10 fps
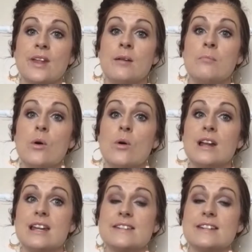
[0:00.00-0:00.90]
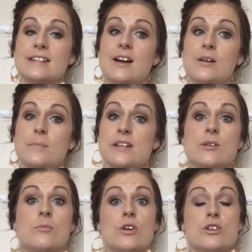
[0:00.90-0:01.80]
more holistic therapies,
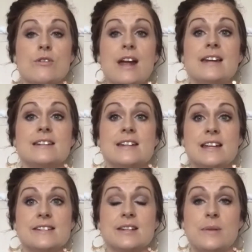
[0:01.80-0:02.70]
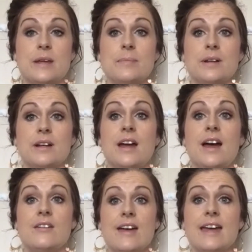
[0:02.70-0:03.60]
or more trained holistic people
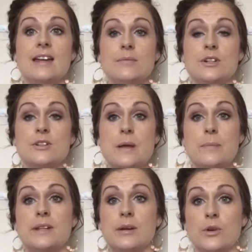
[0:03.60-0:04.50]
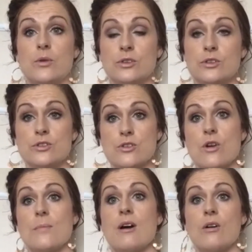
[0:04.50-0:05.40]
available to people that were going through
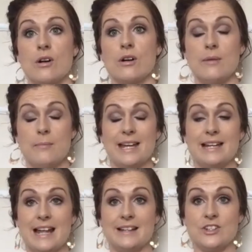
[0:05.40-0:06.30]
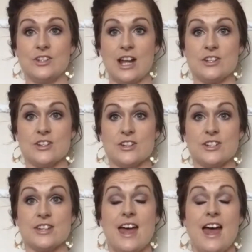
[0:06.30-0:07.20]
trauma or mental health
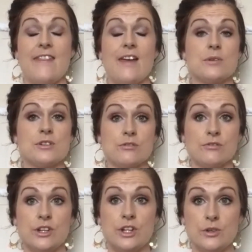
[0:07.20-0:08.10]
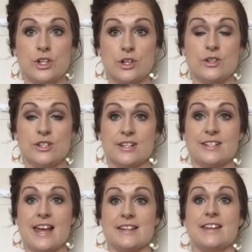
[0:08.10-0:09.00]
challenges. and that was a huge
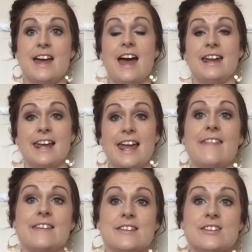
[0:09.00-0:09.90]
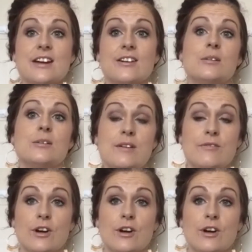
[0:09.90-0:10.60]
success. And again, this year it'll be for a